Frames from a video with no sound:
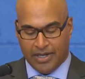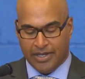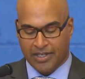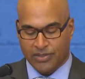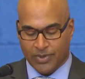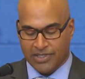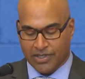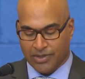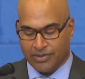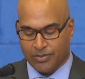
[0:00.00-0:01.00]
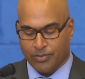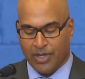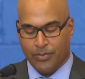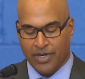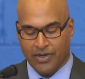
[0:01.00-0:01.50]
And as a result,
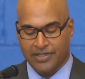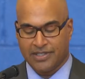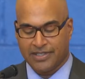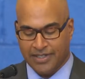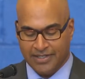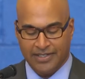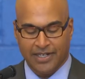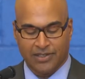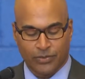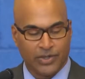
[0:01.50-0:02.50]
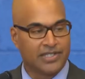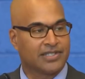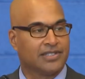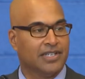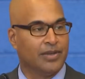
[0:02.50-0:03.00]
my parents decided to take the
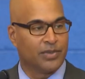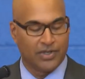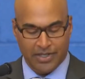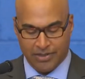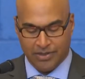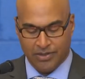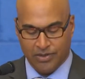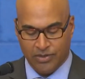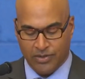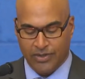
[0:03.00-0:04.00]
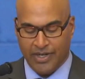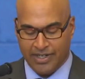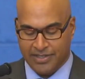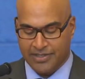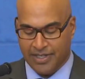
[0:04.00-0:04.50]
risk to immigrate to the
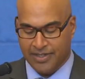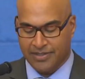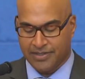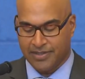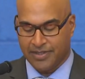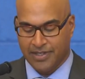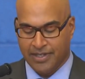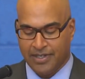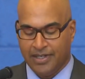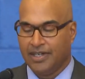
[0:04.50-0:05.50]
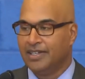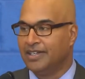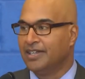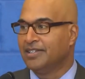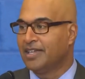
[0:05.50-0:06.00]
United States in
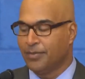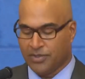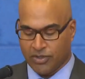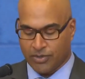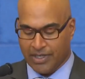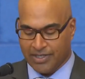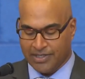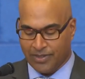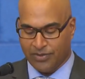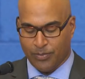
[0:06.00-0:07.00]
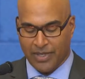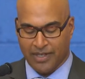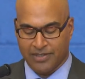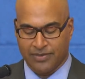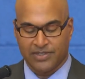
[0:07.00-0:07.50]
an attempt to try to shift the
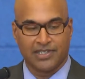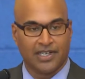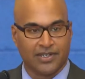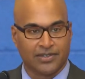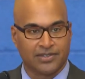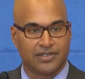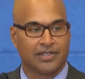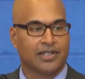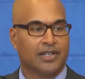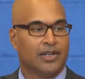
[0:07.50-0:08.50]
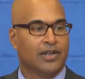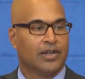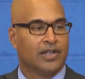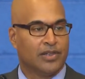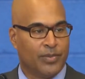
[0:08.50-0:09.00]
balance of
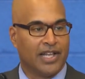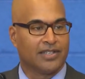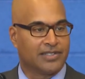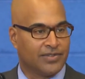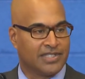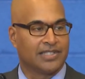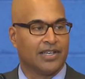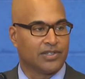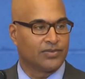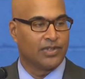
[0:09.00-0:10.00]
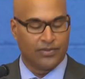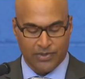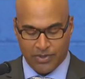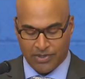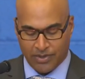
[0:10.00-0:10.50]
the scales for the
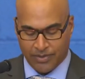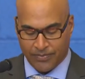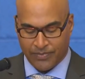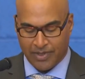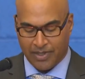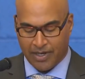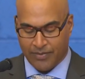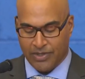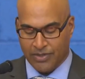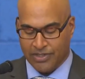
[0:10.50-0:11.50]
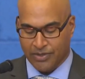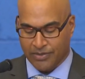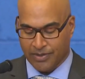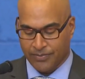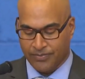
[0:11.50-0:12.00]
future of their
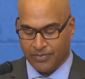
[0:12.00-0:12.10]
children.